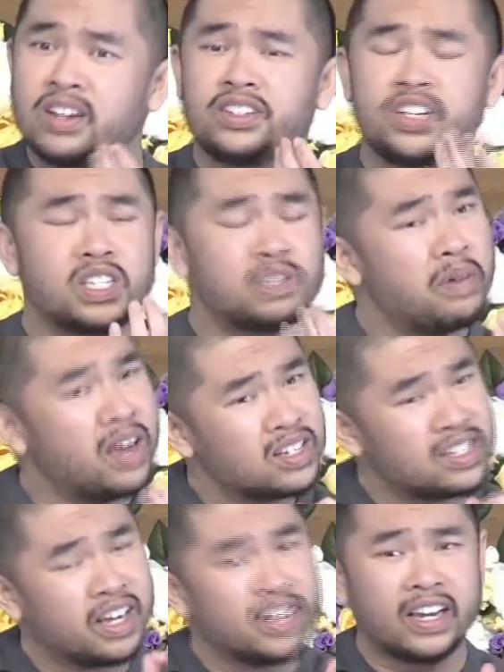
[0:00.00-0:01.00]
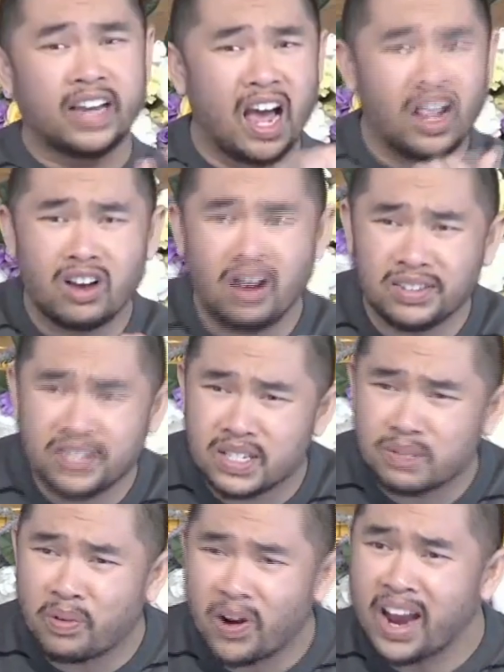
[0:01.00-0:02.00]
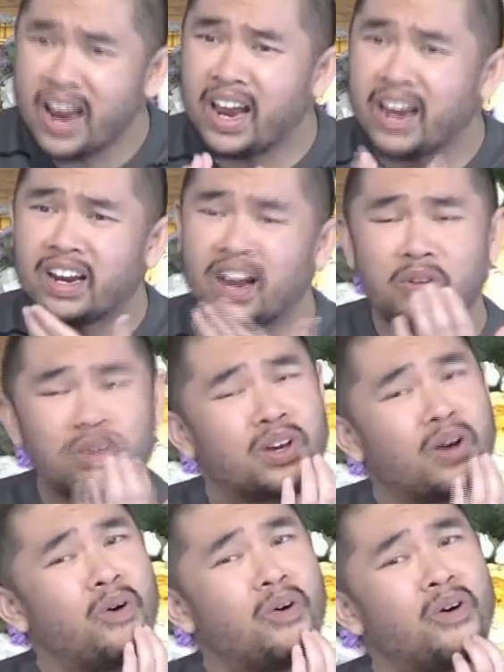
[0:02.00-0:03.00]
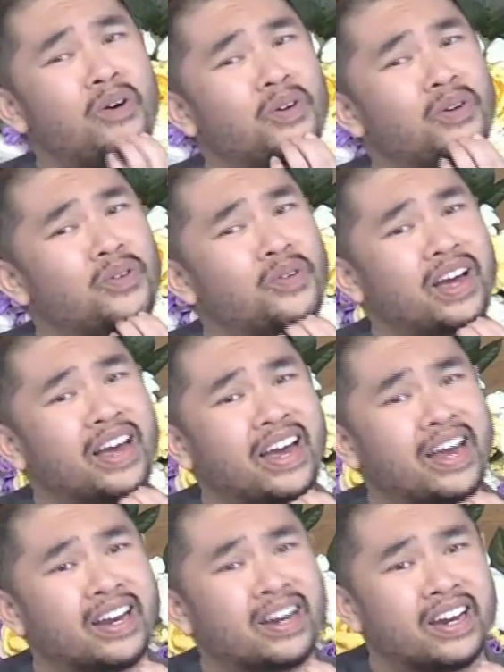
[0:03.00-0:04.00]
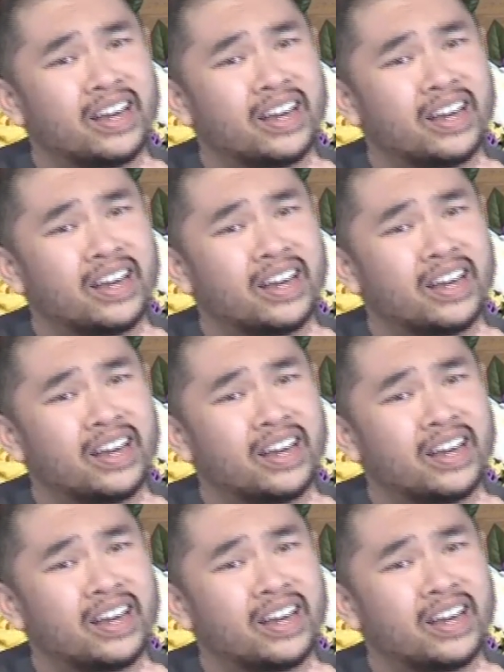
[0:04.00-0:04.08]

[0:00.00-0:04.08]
She smells like Calgon spray. I was like, oh man.